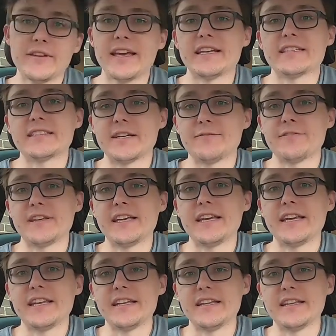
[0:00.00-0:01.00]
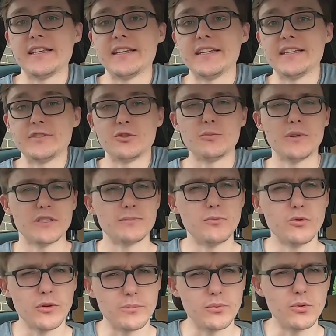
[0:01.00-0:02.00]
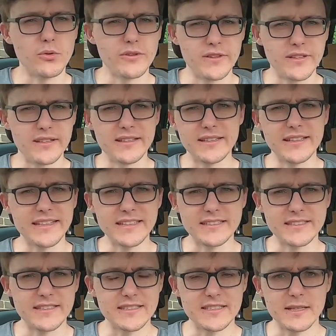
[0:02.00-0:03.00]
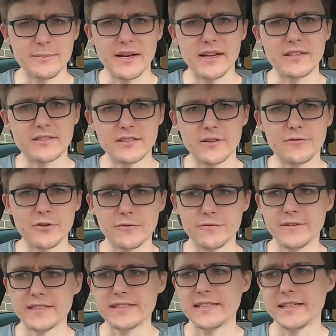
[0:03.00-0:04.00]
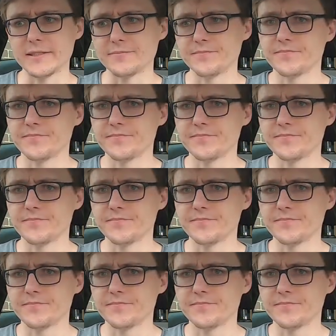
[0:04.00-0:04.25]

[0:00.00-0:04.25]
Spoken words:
get something in is almost more important than the litres and the amount of stuff you can fit in it.